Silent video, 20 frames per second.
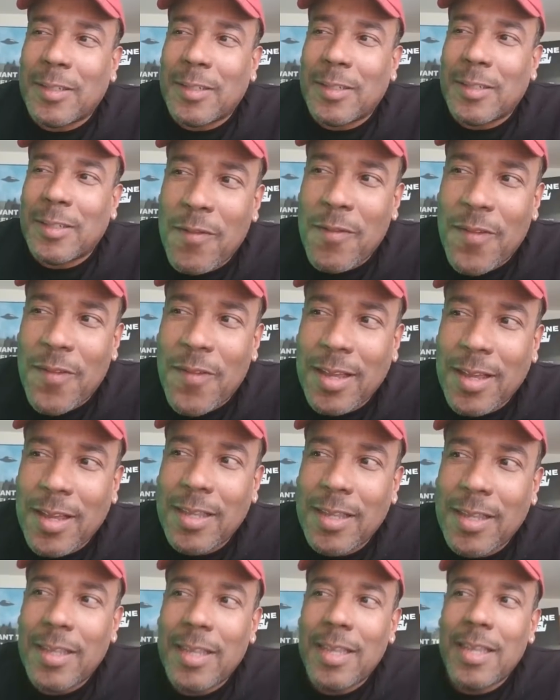is a
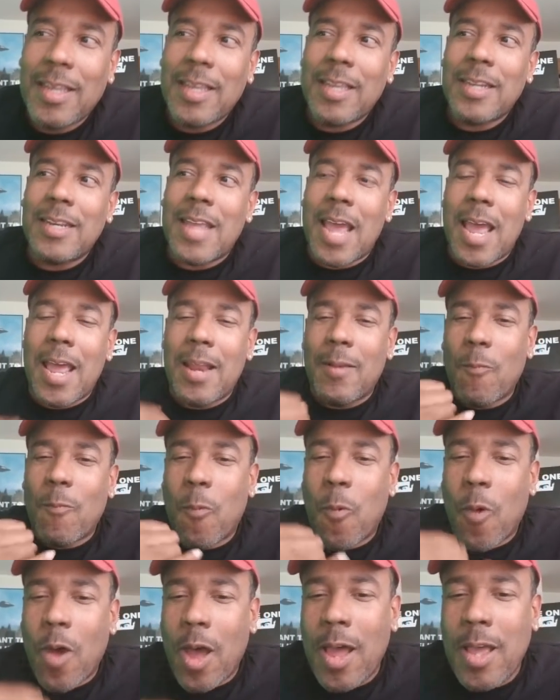motherfucker that
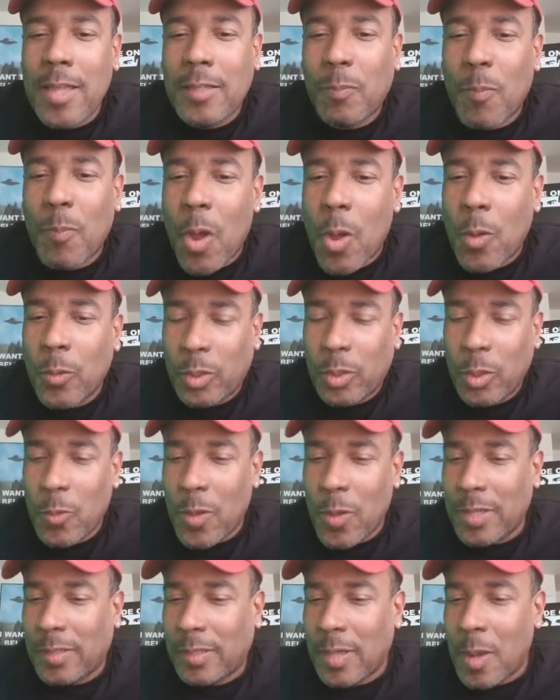was mode
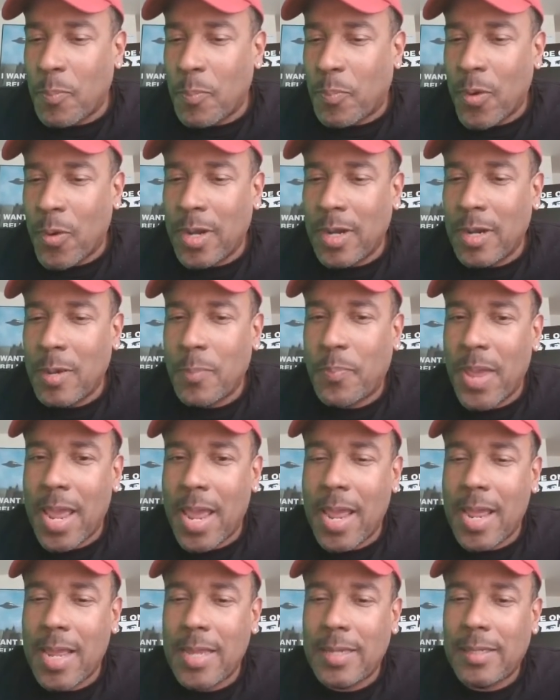two at some point in the
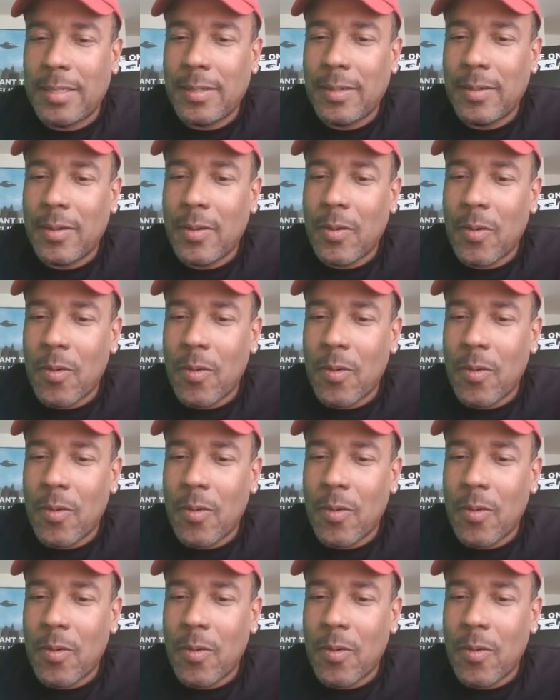past,